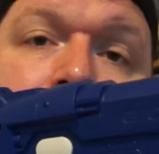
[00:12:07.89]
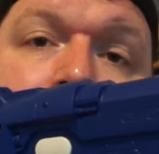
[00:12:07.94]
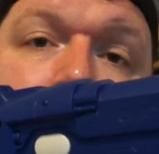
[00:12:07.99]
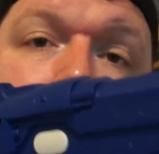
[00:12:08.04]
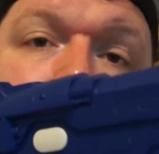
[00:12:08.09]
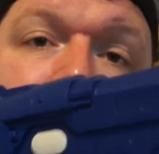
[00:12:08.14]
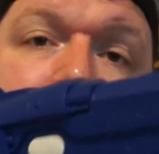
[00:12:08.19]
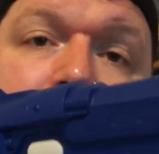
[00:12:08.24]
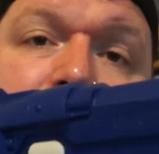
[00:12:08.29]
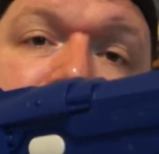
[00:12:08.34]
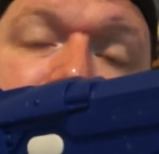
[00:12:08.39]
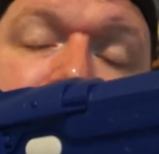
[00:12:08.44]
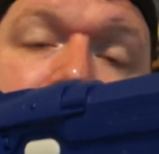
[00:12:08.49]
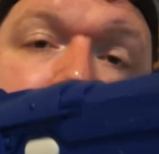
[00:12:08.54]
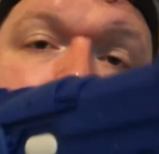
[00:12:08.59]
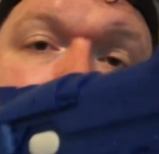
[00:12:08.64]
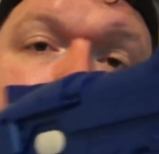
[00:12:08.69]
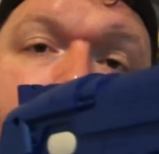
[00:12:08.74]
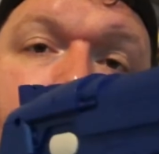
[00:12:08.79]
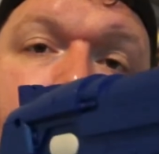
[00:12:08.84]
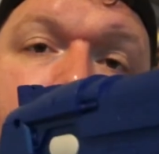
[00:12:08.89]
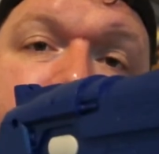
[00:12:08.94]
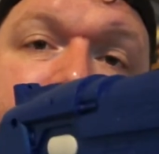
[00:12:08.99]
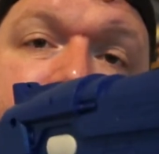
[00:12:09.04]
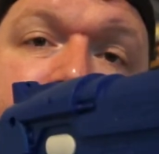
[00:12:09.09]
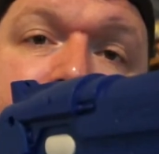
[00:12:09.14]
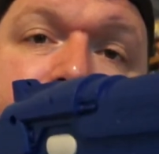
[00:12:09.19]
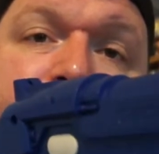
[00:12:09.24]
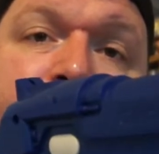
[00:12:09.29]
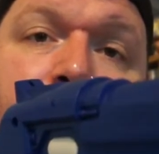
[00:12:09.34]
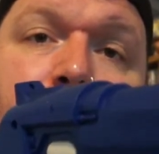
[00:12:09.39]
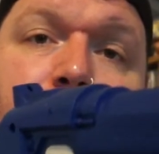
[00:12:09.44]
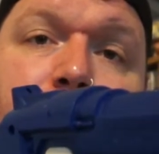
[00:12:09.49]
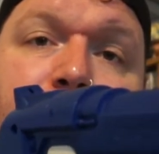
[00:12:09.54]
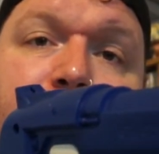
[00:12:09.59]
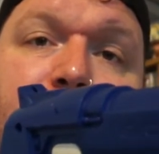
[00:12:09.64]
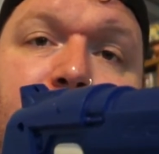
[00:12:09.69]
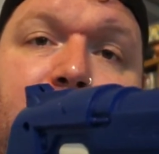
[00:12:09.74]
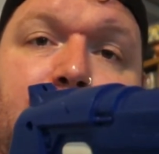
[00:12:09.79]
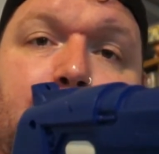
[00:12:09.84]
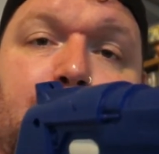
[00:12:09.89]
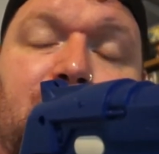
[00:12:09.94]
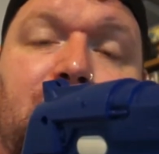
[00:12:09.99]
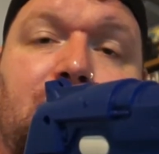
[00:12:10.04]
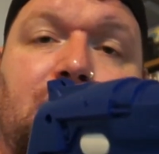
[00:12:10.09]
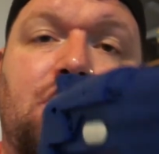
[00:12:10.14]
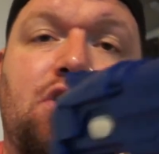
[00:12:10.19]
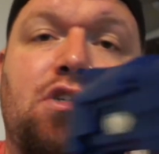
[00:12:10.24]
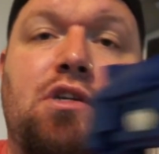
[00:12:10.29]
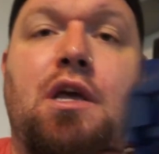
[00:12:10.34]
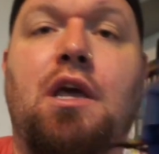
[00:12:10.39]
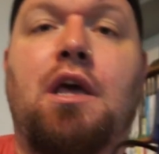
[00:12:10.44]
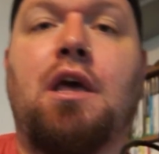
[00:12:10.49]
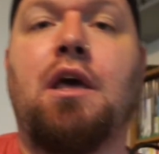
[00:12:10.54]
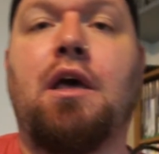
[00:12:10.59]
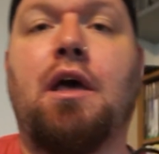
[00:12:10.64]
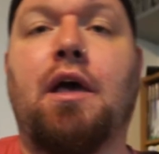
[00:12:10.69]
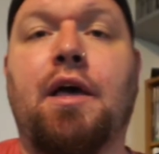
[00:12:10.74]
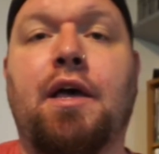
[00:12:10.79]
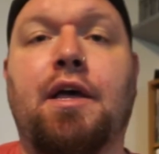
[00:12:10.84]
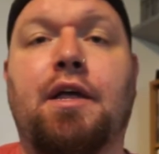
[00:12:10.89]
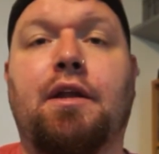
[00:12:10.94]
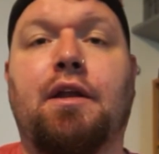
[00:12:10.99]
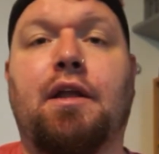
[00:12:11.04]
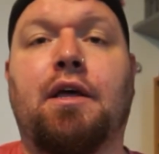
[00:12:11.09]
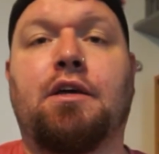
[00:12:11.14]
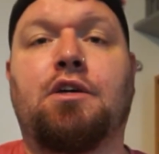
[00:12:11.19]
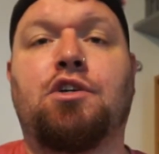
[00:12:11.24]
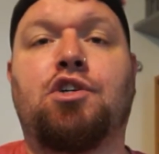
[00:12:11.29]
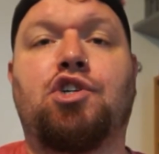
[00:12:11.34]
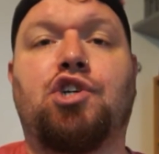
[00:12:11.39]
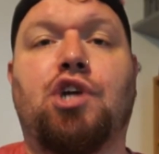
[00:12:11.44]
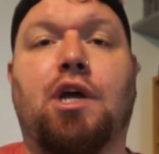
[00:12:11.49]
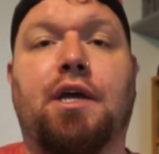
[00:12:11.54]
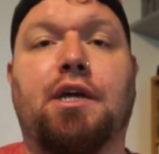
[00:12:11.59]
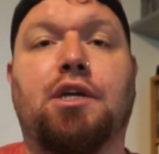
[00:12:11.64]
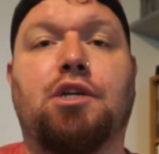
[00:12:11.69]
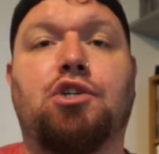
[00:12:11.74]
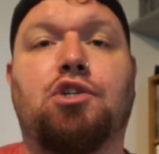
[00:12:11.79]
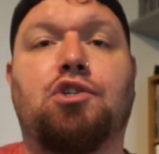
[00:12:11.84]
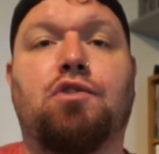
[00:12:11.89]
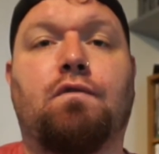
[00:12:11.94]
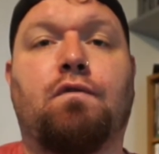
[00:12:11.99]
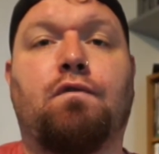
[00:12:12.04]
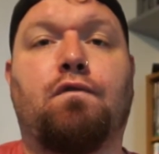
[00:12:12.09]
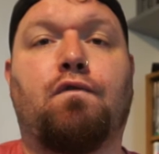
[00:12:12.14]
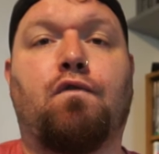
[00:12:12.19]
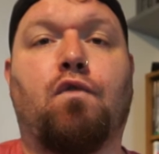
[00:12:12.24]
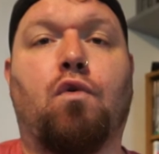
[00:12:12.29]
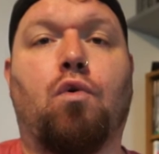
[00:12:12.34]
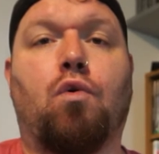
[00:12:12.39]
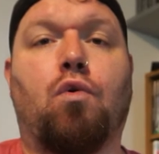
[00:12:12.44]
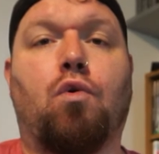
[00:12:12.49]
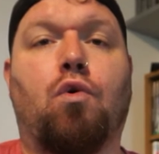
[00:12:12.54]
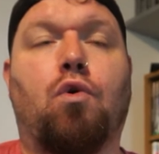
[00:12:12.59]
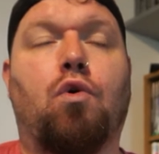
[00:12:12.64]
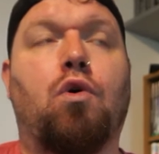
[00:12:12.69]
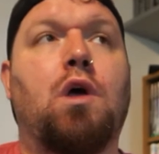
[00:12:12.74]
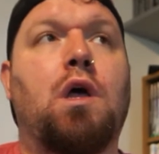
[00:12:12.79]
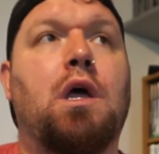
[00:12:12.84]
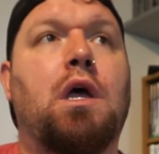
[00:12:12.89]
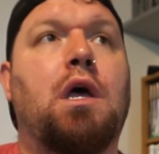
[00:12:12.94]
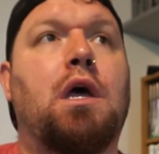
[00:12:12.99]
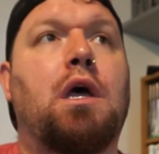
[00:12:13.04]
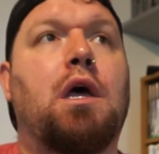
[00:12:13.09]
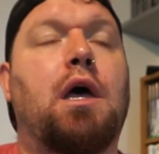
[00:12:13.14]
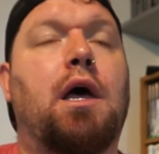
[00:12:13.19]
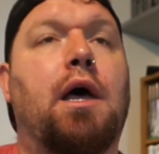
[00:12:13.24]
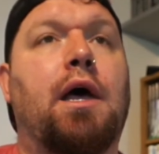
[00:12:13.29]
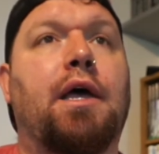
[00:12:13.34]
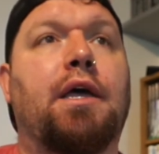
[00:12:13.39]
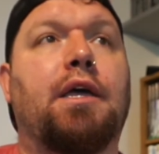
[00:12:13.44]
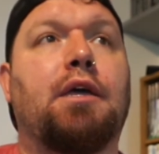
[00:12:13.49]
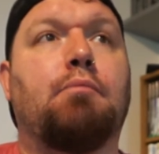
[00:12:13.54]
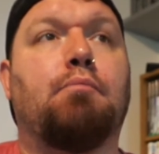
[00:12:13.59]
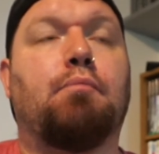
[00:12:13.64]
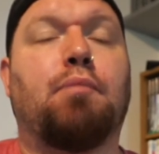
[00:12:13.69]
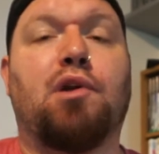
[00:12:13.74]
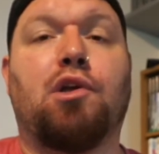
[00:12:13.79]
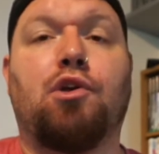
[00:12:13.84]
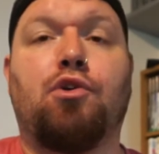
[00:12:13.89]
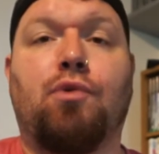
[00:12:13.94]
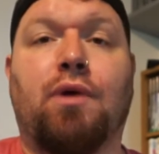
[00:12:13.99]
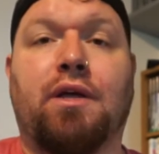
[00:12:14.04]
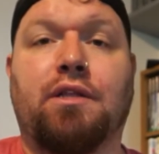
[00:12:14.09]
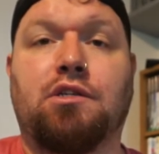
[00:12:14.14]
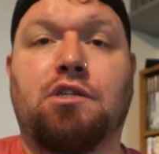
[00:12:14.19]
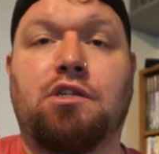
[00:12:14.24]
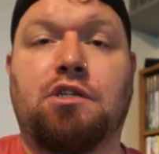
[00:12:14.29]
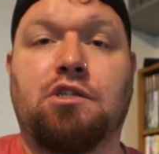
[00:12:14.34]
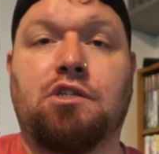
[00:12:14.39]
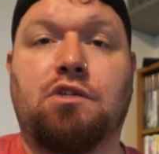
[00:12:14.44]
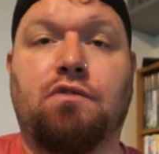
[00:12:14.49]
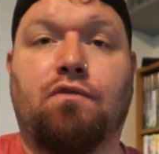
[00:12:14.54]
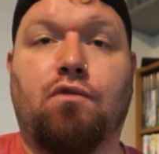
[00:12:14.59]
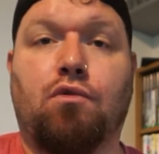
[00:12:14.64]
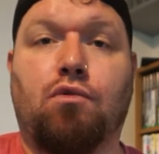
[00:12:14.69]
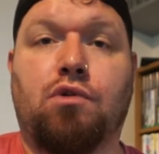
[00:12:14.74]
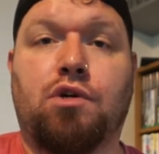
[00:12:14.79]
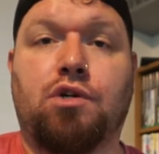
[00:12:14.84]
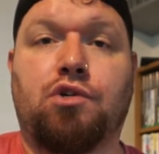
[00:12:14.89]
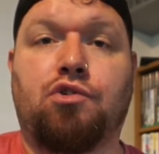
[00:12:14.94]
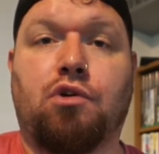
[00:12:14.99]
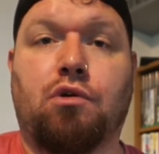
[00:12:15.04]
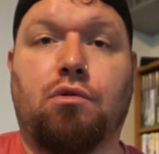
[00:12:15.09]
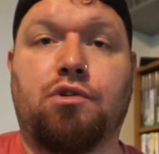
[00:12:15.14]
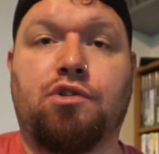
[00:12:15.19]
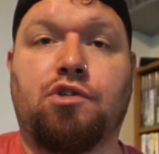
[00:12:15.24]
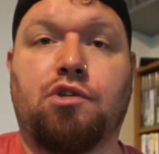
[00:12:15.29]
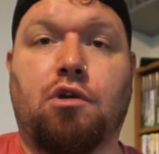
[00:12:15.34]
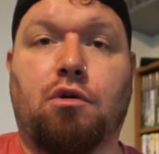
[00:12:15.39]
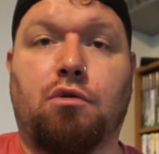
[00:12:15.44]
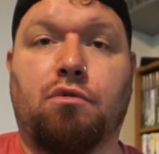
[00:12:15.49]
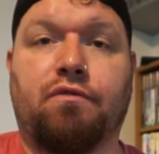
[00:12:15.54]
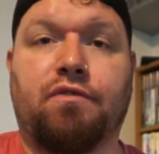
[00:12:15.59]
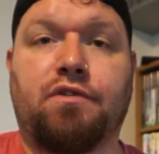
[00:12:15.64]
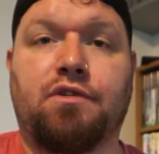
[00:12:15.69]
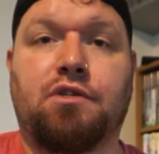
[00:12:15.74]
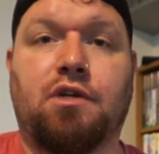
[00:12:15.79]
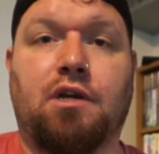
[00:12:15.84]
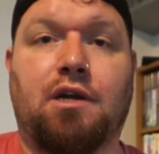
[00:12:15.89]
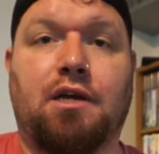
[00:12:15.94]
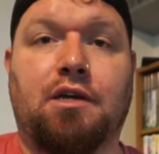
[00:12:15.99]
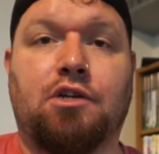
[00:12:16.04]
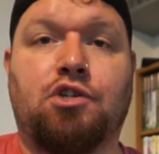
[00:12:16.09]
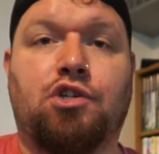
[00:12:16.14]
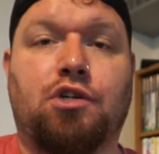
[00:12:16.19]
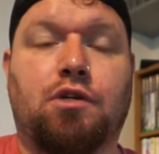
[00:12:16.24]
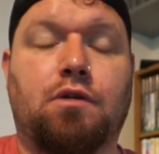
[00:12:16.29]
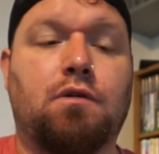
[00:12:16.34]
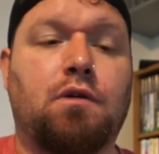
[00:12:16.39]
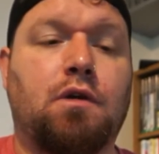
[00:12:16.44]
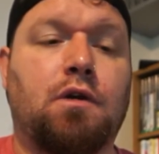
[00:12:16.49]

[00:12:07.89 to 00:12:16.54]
My good friend Ross very kindly gave me this in exchange for a blue N64 controller to go with his collection.